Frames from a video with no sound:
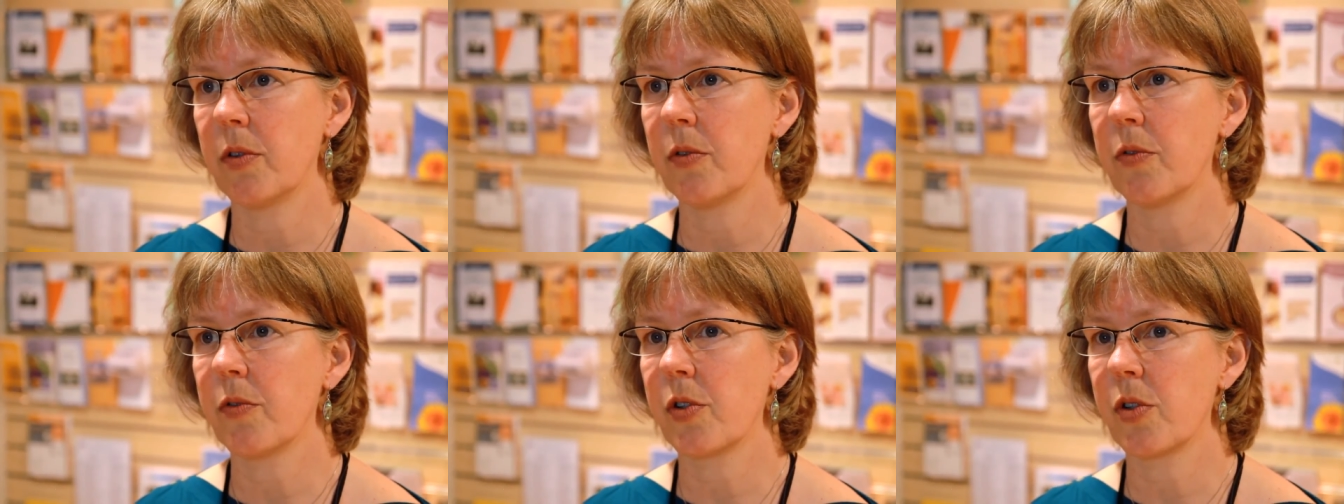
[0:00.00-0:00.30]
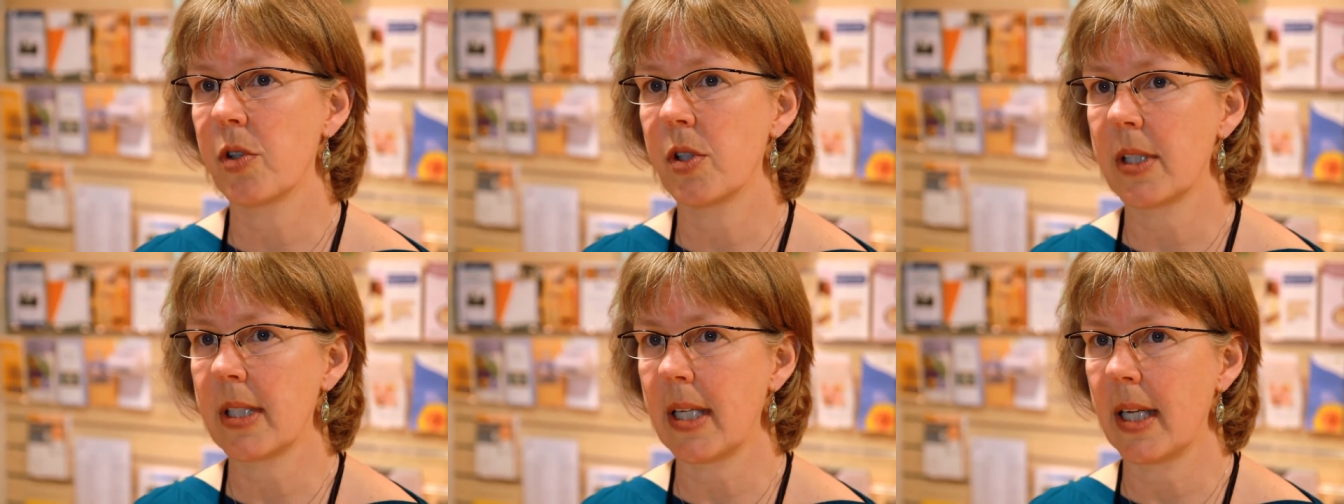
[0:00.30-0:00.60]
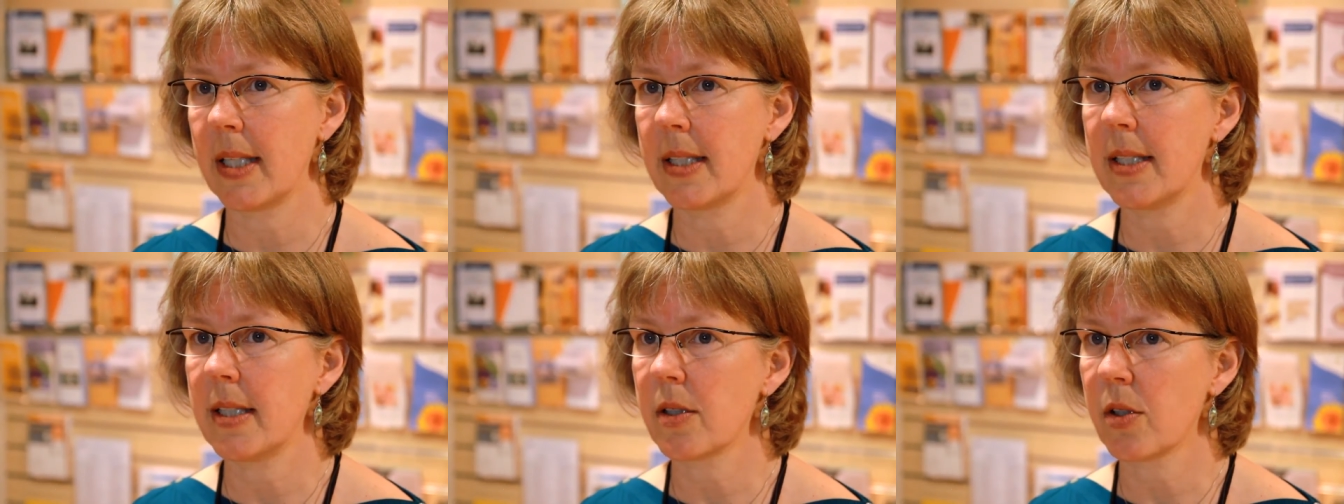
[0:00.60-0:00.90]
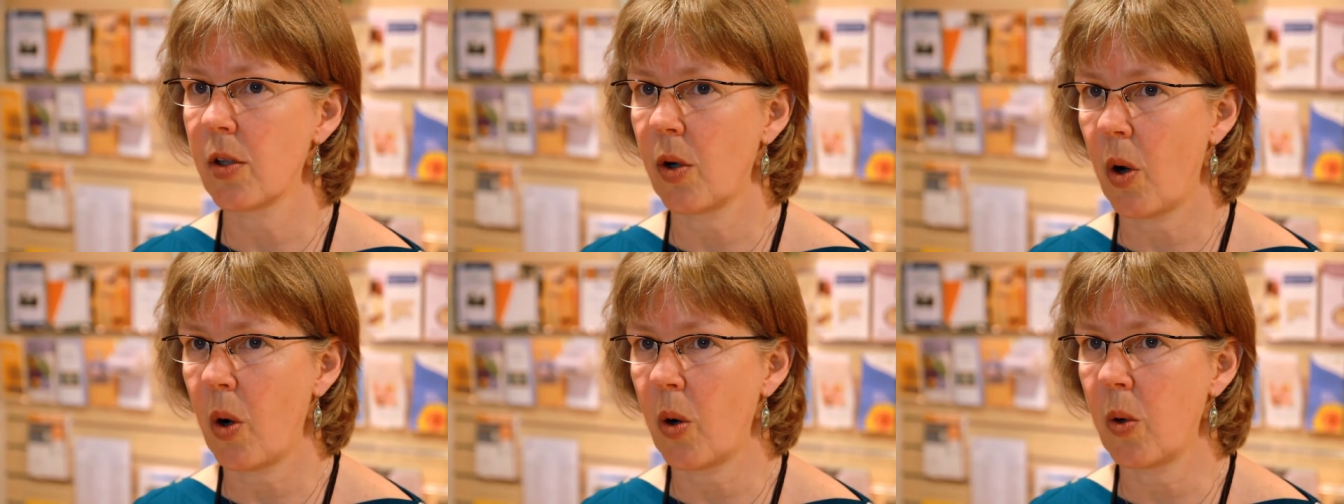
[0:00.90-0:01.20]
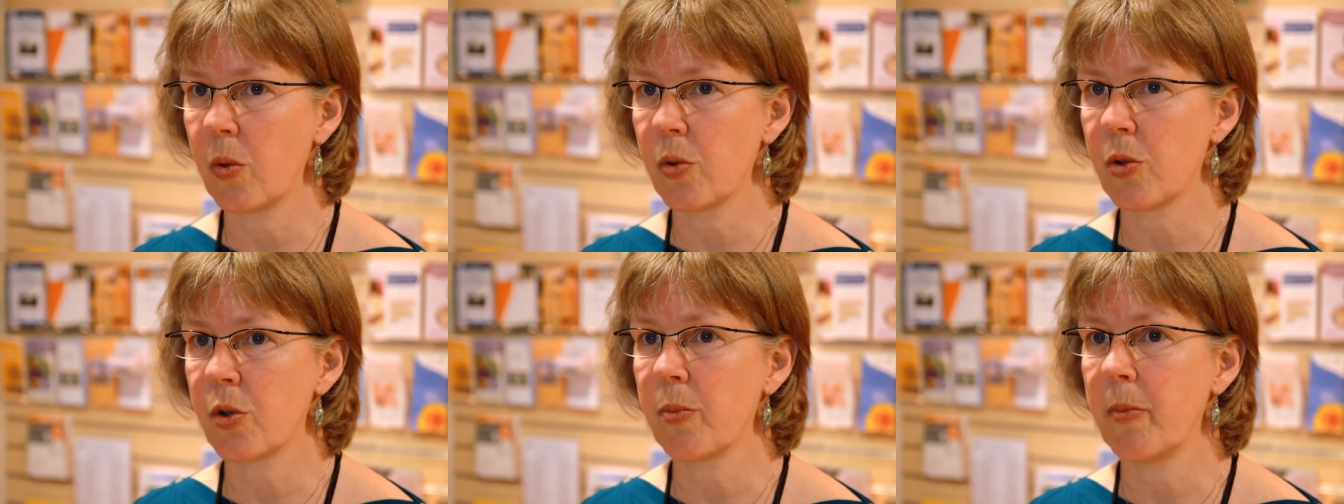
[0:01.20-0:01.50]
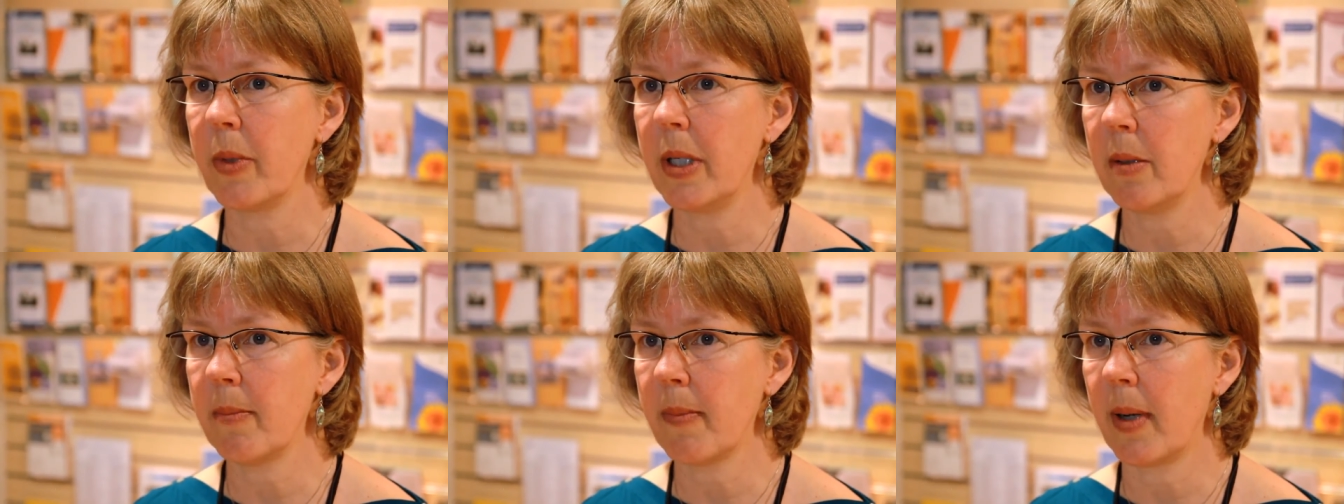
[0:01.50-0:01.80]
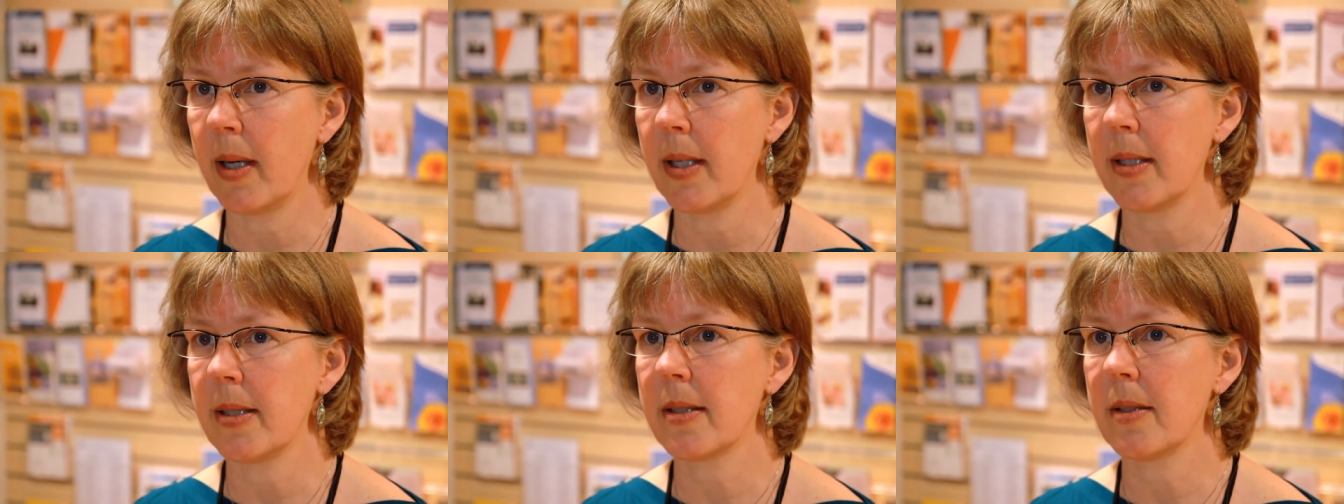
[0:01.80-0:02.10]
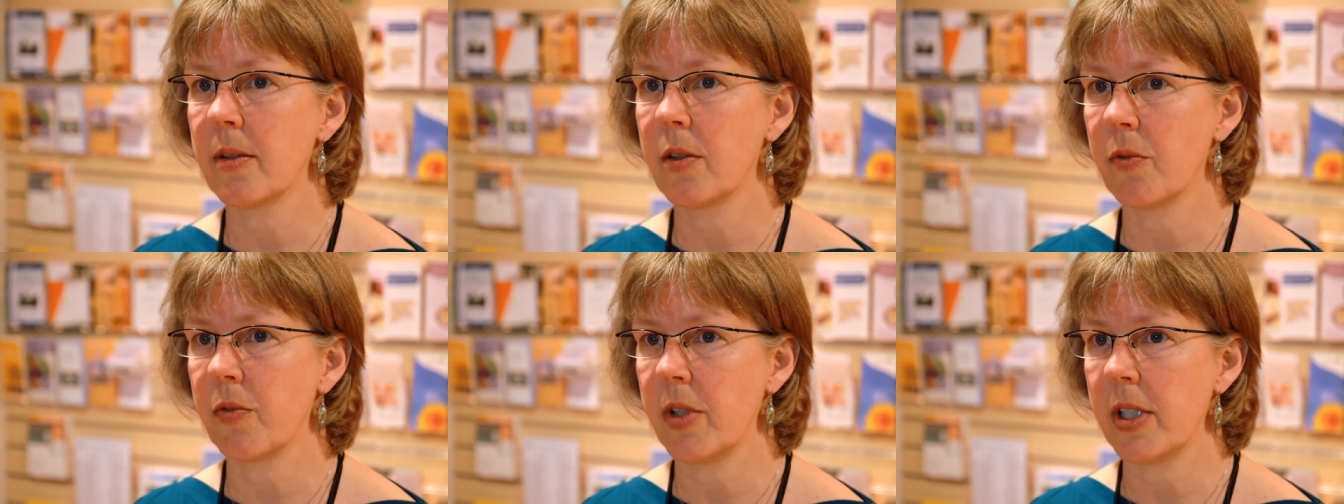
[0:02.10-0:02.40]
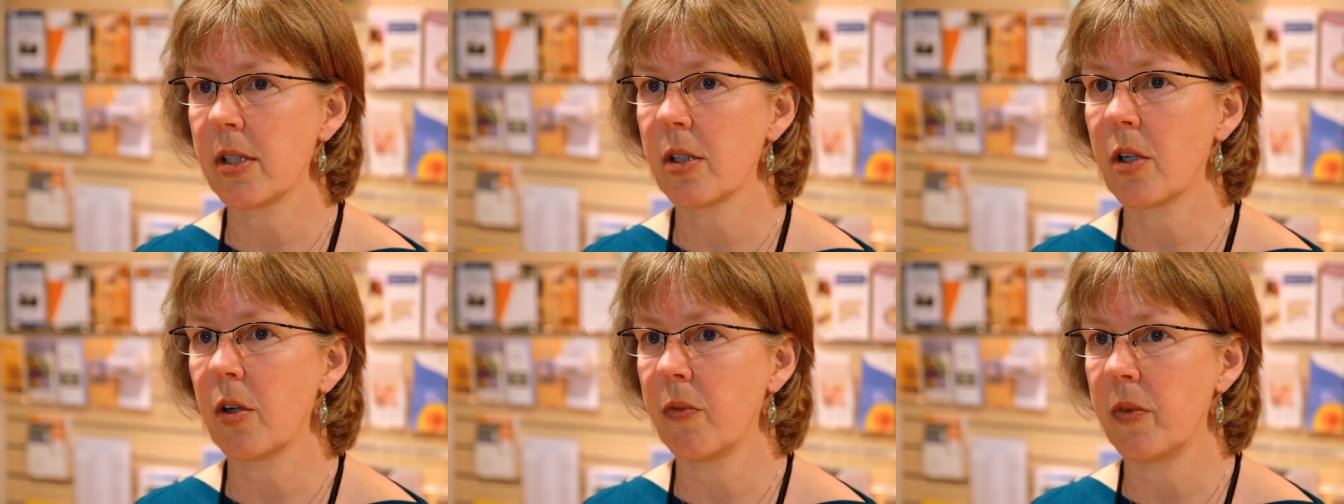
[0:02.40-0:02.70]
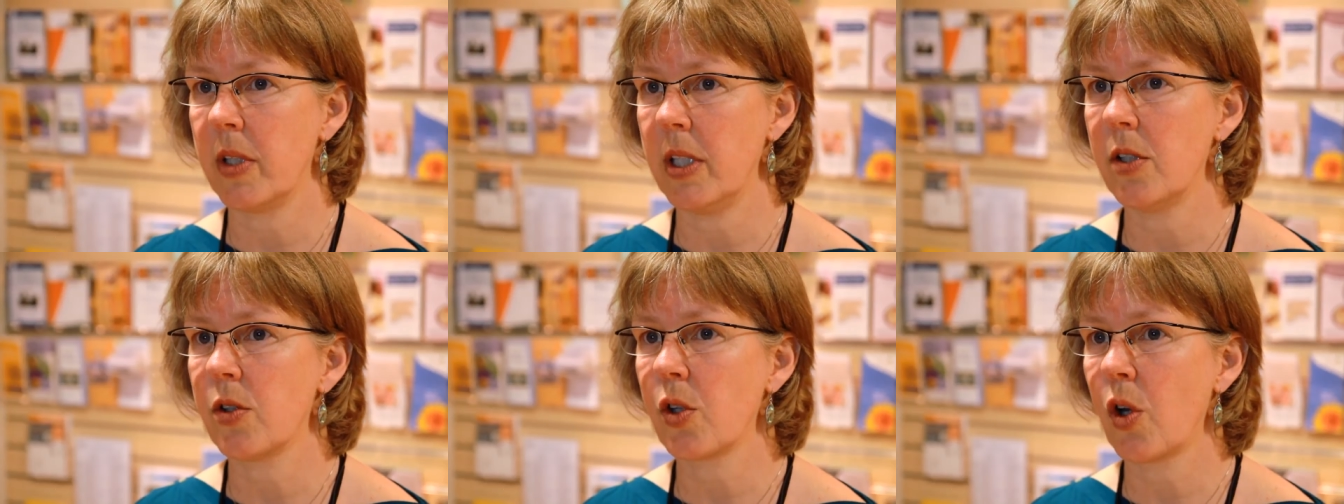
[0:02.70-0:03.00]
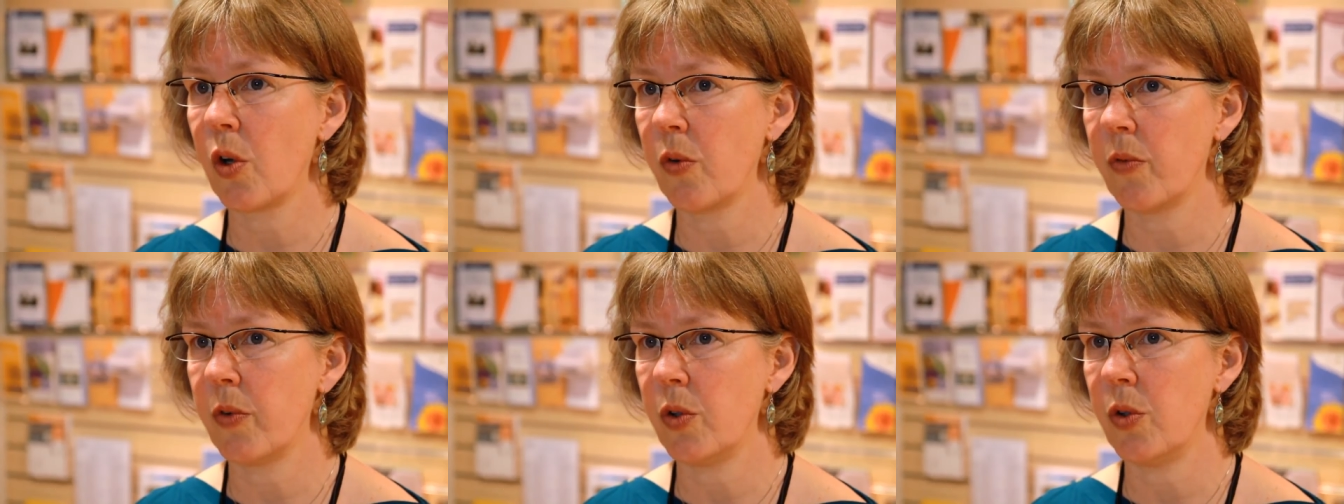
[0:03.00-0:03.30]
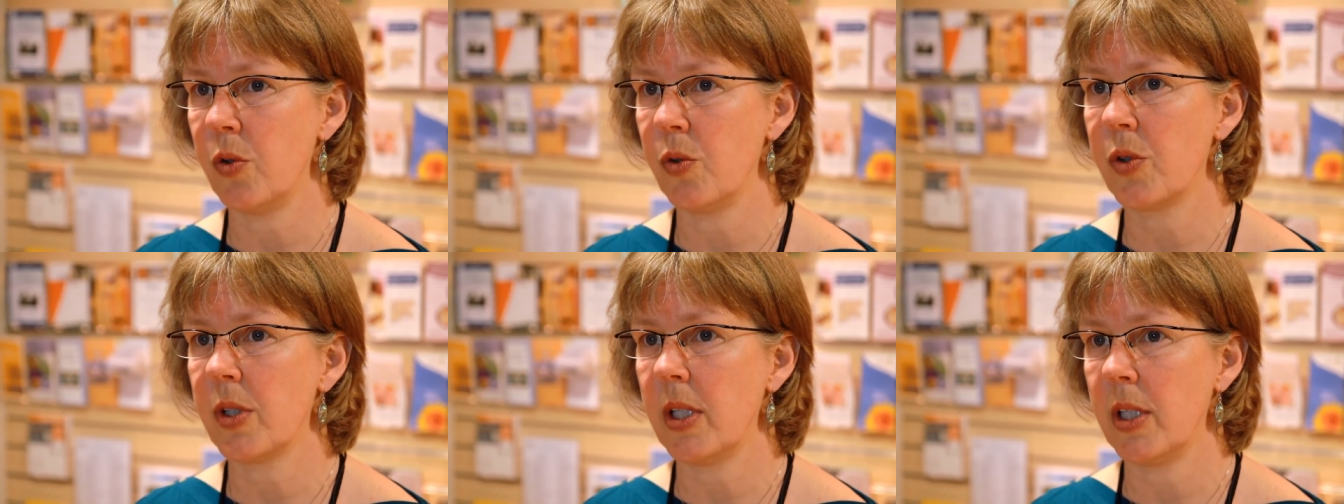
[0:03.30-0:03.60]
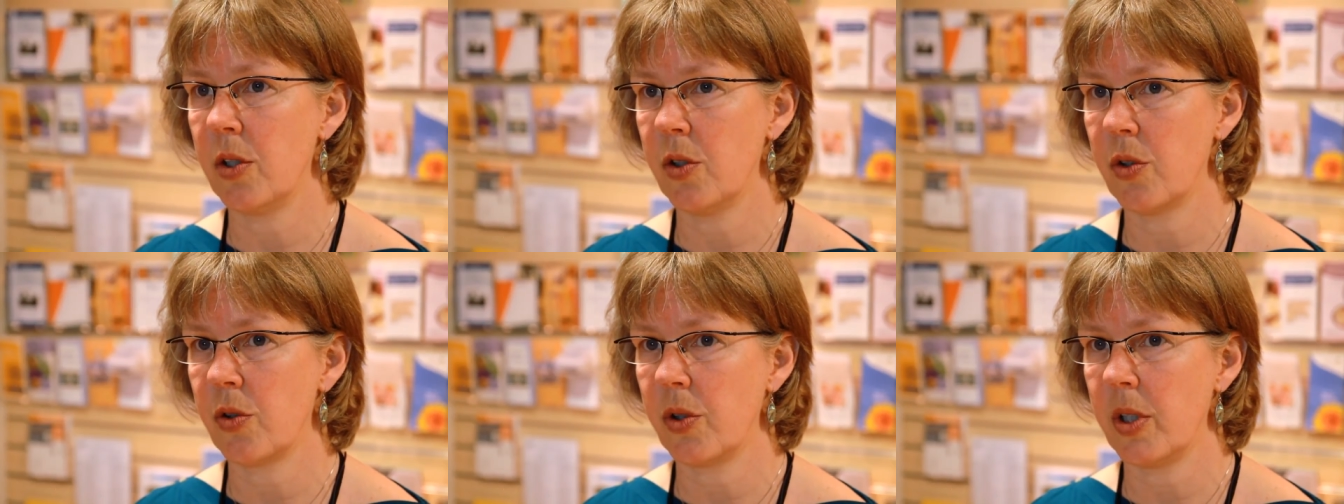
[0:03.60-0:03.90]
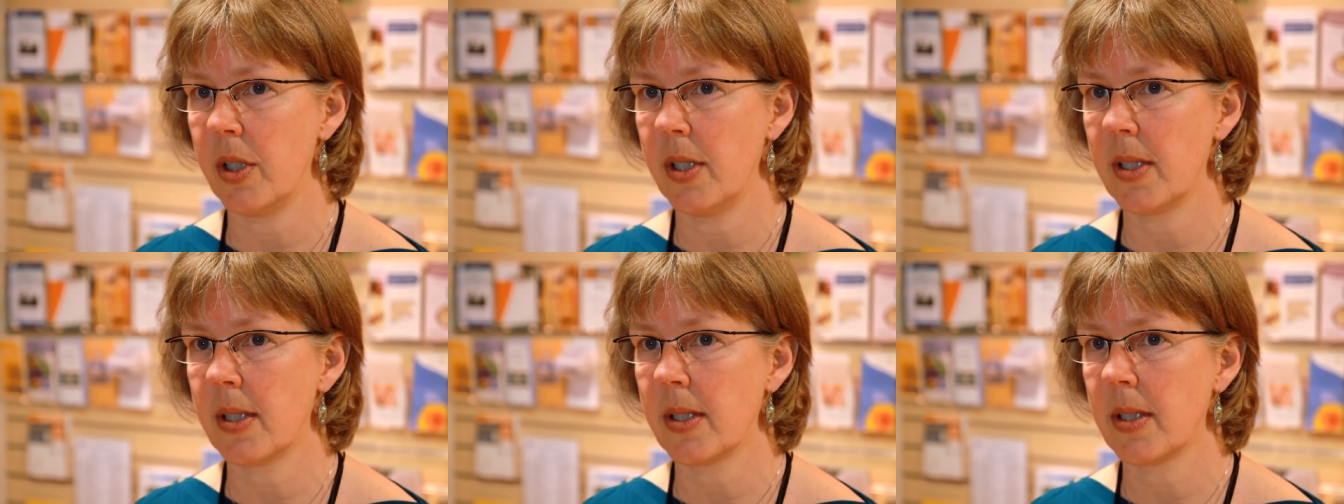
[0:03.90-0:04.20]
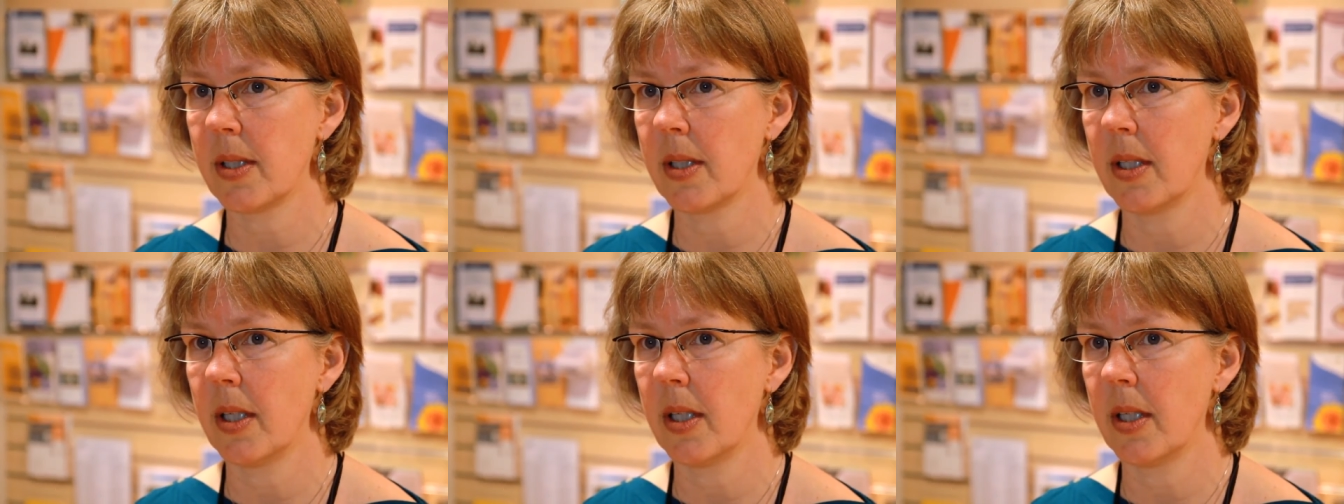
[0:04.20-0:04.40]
for society as a whole to minimize the risk of these overuse injuries